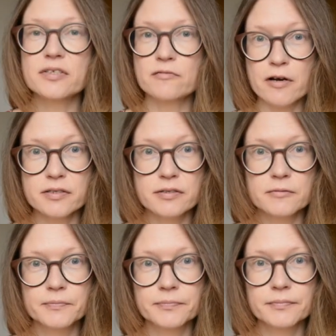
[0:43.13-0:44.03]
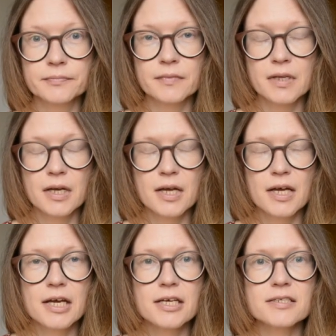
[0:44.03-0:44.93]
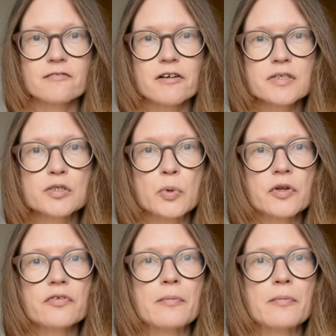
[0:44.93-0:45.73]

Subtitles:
stress? Stress is one of the